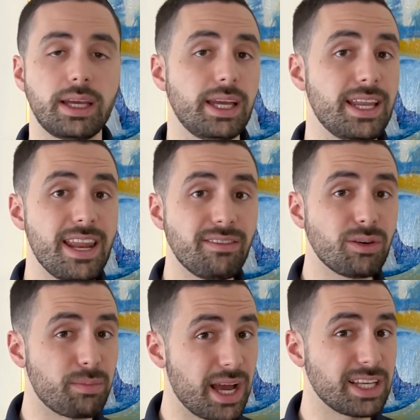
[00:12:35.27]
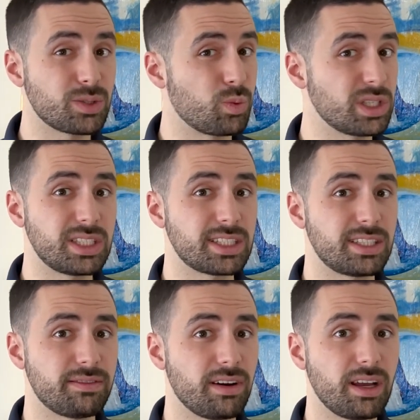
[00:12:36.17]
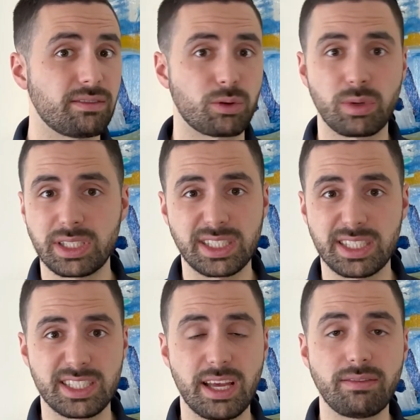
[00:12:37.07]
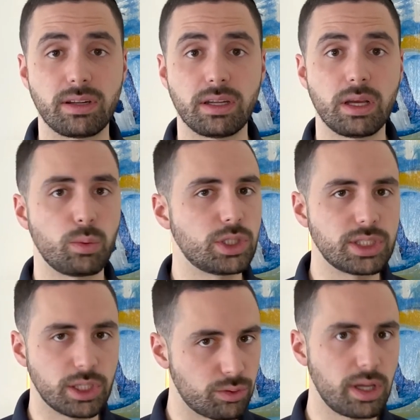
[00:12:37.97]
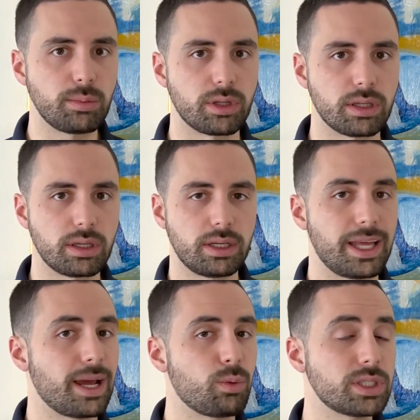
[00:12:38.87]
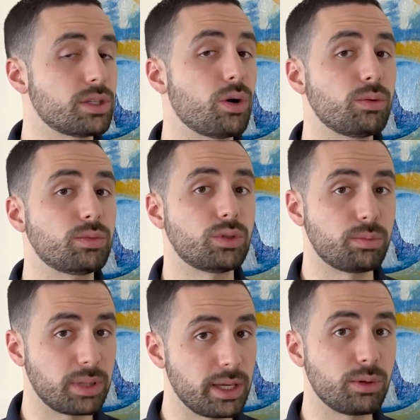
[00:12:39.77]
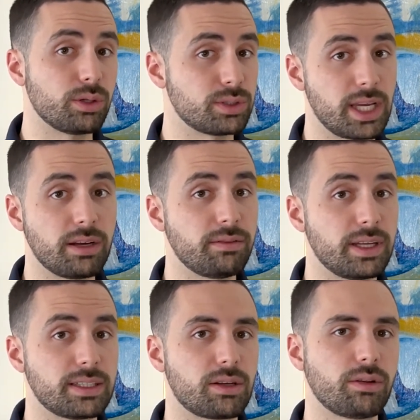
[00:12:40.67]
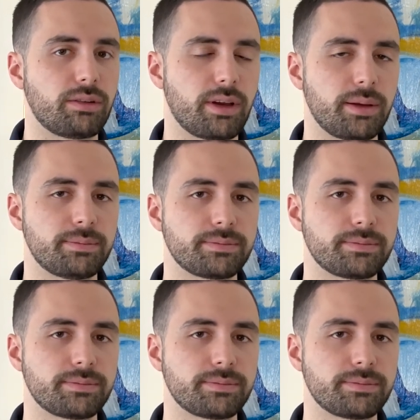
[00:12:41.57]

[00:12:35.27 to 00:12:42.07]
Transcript: It never passed 165 or 167, which is incredible. And I wasn't home to play with those air vents all the time.